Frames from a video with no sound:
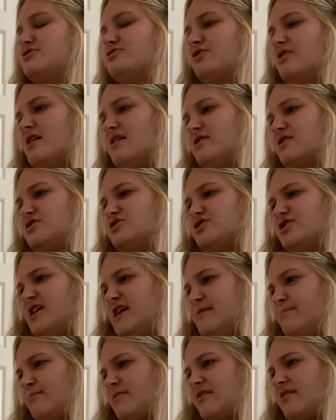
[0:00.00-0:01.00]
Draw the
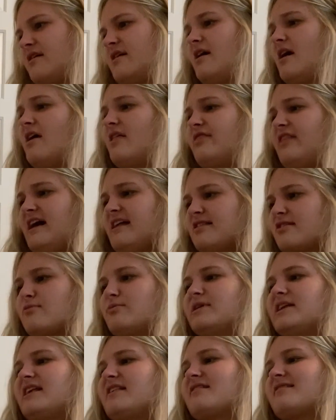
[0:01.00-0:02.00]
drapes?
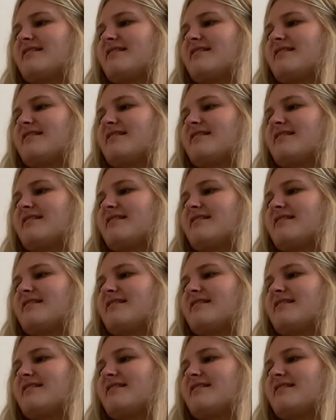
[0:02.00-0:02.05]
That's what it